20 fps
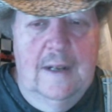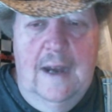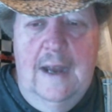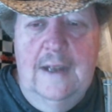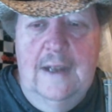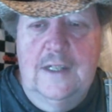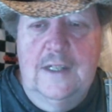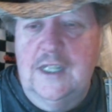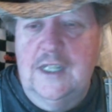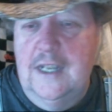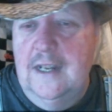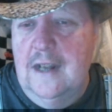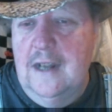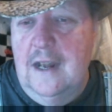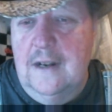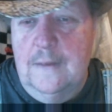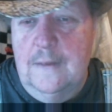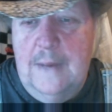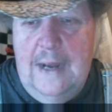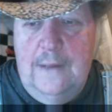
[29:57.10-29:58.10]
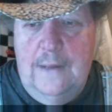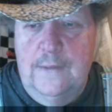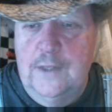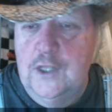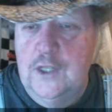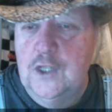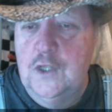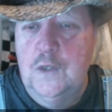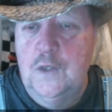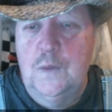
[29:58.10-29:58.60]
usually get on around
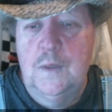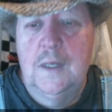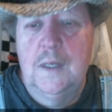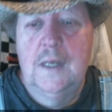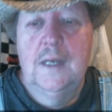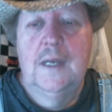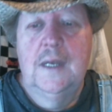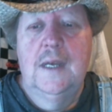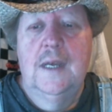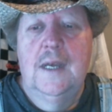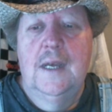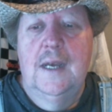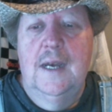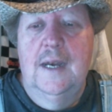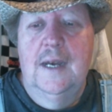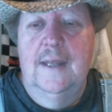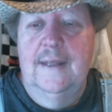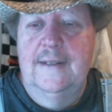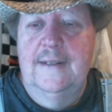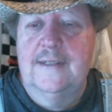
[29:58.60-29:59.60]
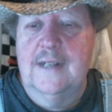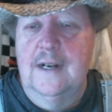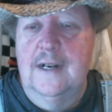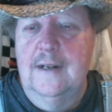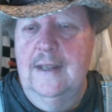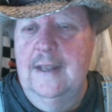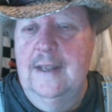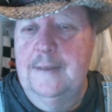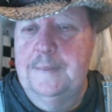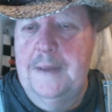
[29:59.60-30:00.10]
noon. They
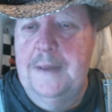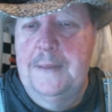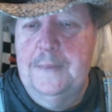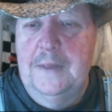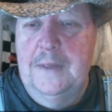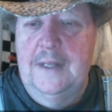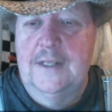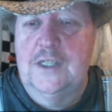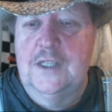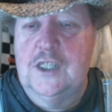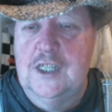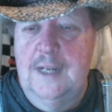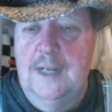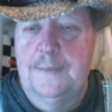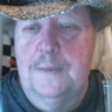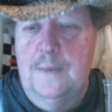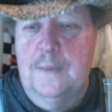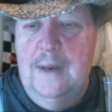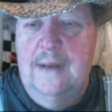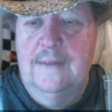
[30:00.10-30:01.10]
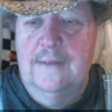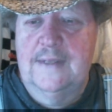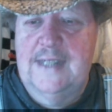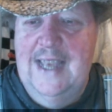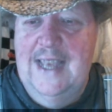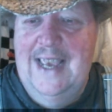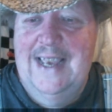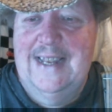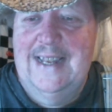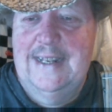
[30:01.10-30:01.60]
start letting people on a ship around
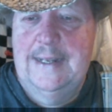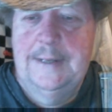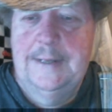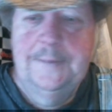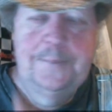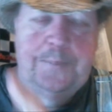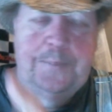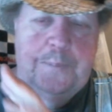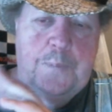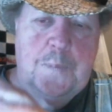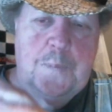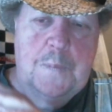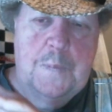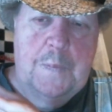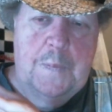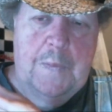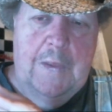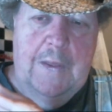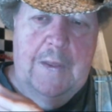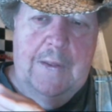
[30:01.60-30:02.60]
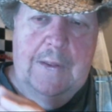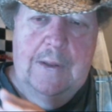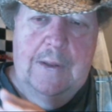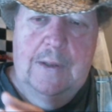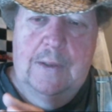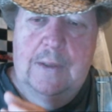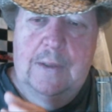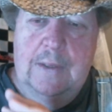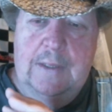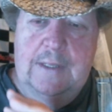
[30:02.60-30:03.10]
10
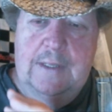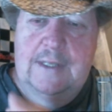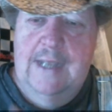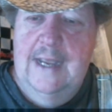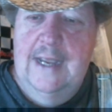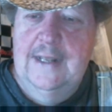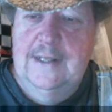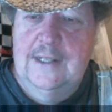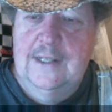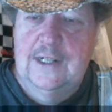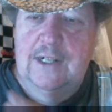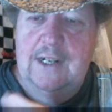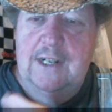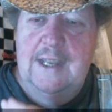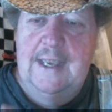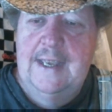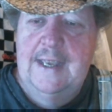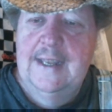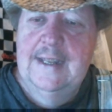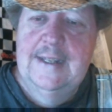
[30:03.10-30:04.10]
or 10:30.